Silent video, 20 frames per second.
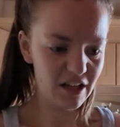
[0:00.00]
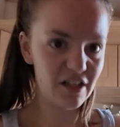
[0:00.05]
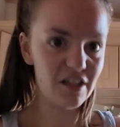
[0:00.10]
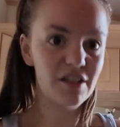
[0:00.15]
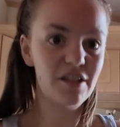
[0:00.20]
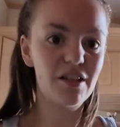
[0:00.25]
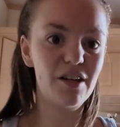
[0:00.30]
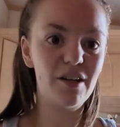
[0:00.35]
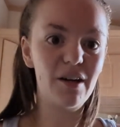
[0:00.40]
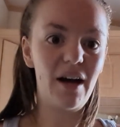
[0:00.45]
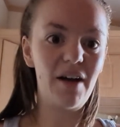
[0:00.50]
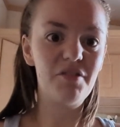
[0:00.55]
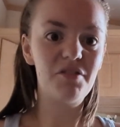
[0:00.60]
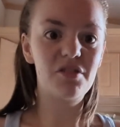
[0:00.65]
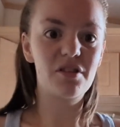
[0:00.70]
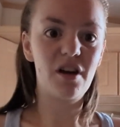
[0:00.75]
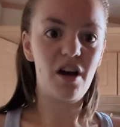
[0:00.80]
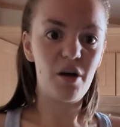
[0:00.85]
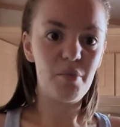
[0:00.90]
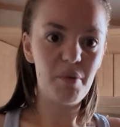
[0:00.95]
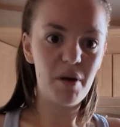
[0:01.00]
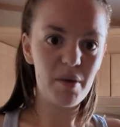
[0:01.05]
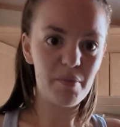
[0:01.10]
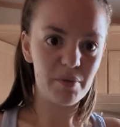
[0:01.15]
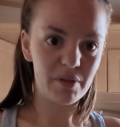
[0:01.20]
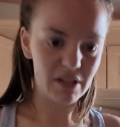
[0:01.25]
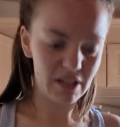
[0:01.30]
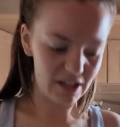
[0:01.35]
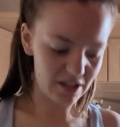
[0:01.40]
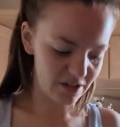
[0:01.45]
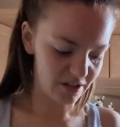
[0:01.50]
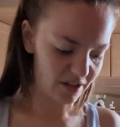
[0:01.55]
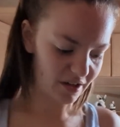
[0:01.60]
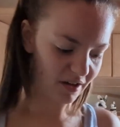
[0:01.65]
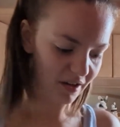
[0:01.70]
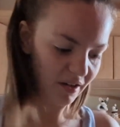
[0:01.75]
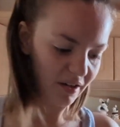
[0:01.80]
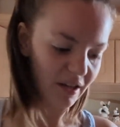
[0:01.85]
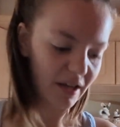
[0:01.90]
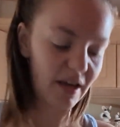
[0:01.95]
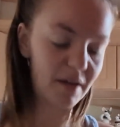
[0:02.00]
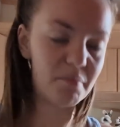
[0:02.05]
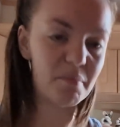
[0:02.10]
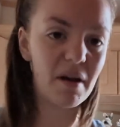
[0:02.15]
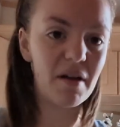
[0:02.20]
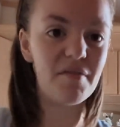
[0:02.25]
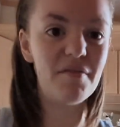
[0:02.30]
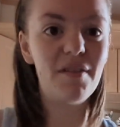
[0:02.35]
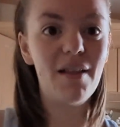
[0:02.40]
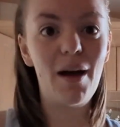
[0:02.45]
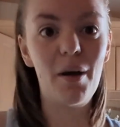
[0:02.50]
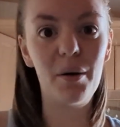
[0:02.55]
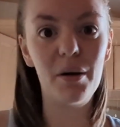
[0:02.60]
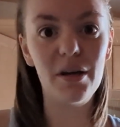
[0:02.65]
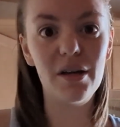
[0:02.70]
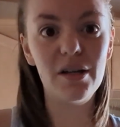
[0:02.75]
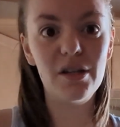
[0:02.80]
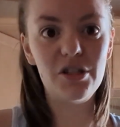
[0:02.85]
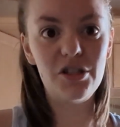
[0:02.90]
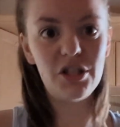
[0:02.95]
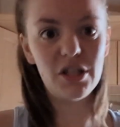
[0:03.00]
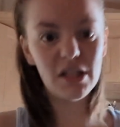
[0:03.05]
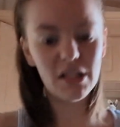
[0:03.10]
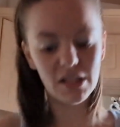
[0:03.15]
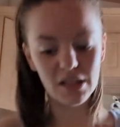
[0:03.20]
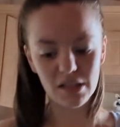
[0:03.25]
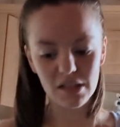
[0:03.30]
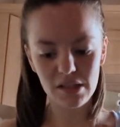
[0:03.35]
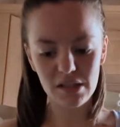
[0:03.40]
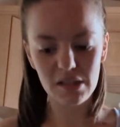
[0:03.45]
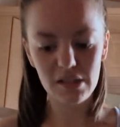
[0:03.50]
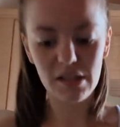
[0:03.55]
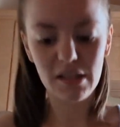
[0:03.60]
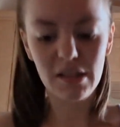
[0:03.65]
So I've just got a purple t-shirt on and my flower jeans.